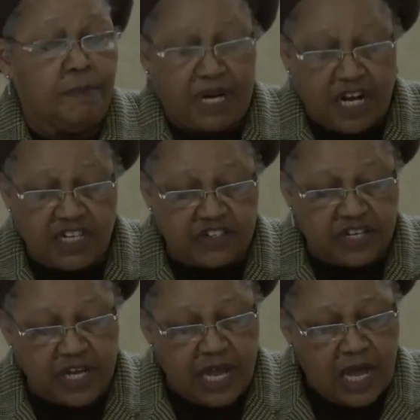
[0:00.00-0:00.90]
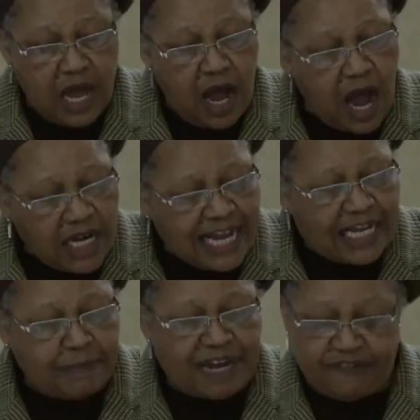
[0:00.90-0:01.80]
Because
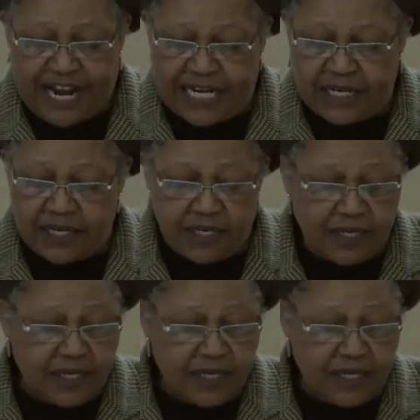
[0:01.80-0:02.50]
unlike my friend,